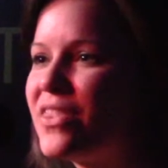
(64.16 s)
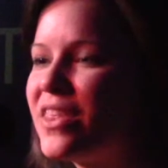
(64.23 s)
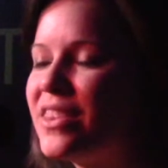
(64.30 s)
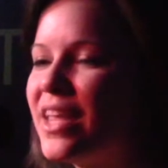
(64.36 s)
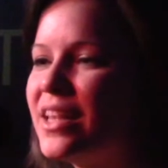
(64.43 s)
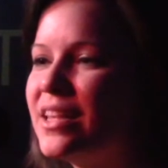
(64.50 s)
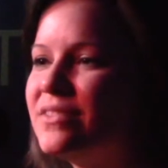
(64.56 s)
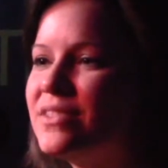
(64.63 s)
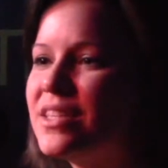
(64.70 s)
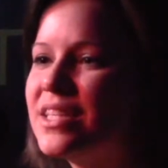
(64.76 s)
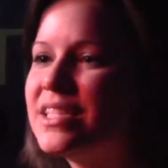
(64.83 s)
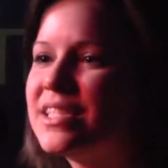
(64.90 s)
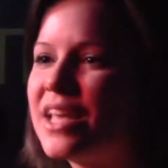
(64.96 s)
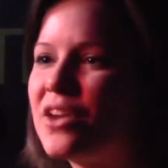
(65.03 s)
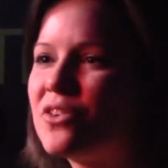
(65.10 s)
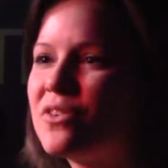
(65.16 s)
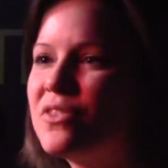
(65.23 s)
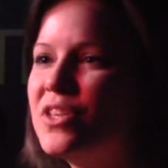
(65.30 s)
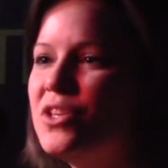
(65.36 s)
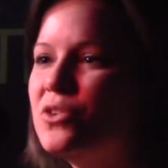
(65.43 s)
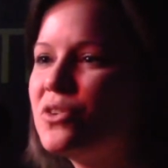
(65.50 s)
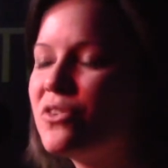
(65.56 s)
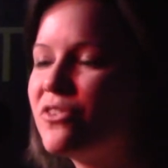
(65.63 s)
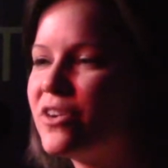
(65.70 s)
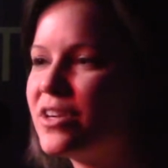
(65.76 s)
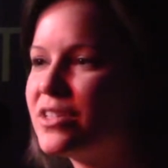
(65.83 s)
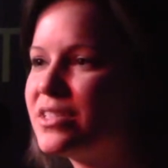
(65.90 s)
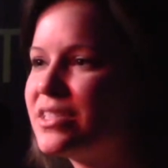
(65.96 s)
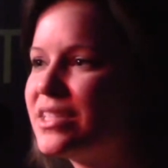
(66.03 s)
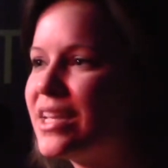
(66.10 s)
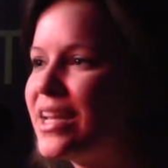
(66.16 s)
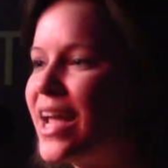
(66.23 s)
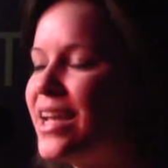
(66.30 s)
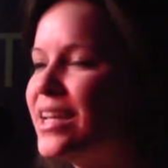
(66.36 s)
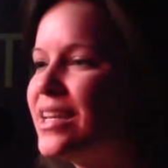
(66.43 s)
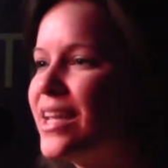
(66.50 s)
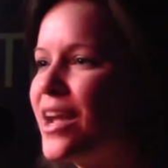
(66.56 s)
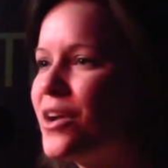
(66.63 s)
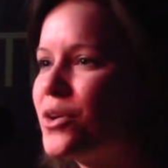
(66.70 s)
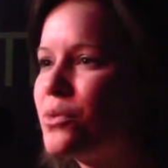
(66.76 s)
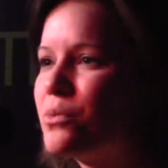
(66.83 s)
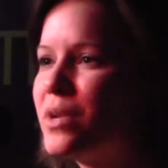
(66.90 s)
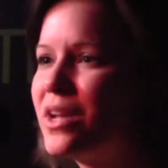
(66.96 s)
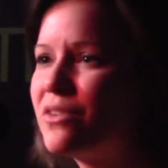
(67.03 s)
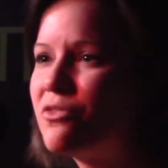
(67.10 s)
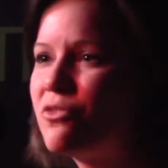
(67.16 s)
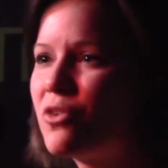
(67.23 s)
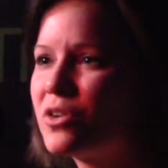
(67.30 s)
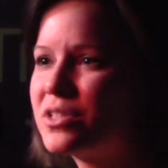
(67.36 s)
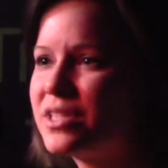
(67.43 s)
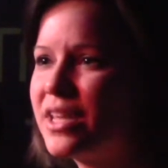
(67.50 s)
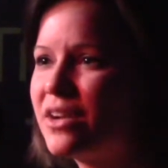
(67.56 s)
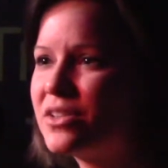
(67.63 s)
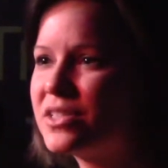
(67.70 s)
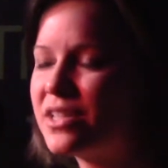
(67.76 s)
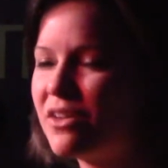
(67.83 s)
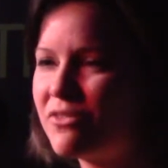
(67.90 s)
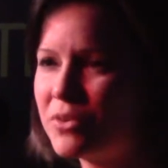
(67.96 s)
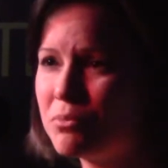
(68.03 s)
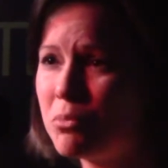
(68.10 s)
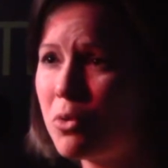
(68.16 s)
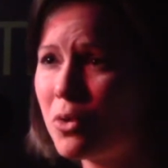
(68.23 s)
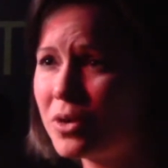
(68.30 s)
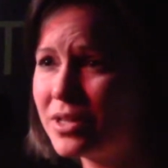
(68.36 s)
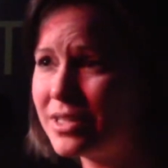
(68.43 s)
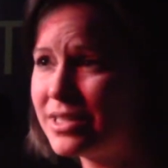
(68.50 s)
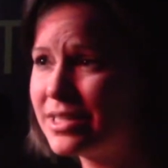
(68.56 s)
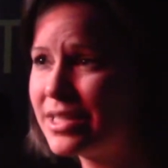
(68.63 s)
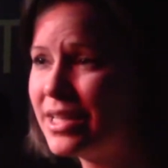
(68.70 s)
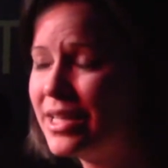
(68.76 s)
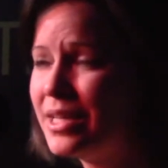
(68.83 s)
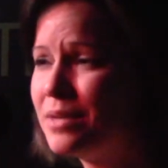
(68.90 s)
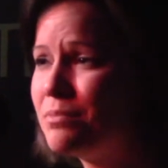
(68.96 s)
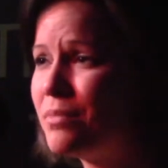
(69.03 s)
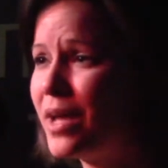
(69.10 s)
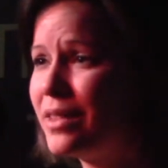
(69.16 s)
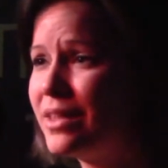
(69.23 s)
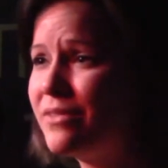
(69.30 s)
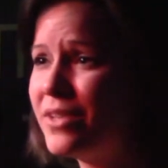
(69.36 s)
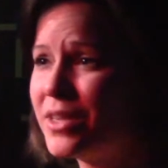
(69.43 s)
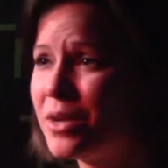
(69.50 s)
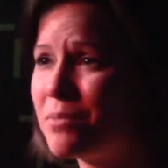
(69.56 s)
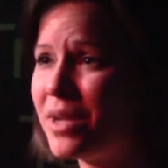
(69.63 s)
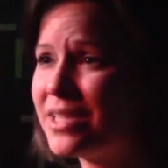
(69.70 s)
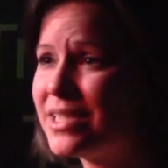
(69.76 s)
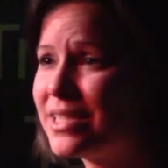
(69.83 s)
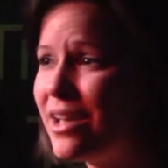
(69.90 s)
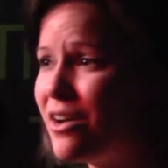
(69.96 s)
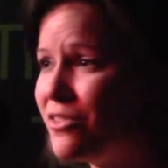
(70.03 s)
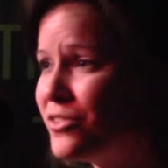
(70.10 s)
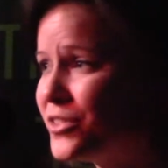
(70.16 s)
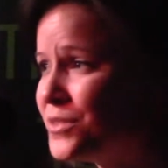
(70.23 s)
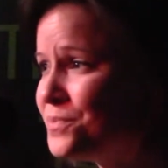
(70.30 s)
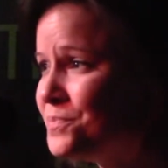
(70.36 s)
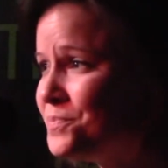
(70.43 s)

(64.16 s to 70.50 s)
that they lived in the center of the universe, and I didn't care to reinforce their self-importance by living there myself.